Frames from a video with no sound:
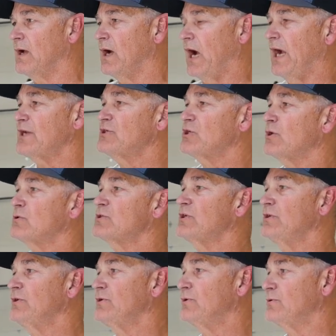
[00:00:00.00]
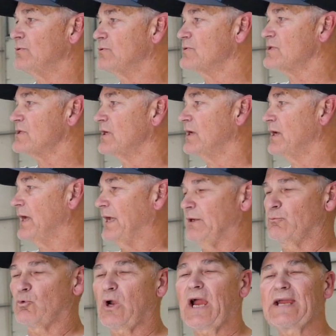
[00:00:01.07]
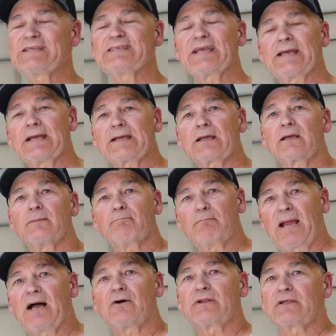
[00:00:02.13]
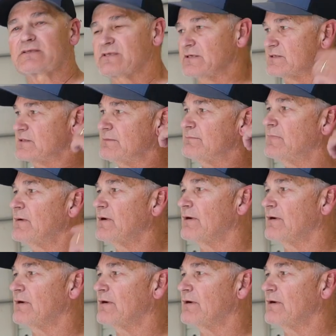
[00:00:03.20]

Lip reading: I chose to use a Ratchet mounting system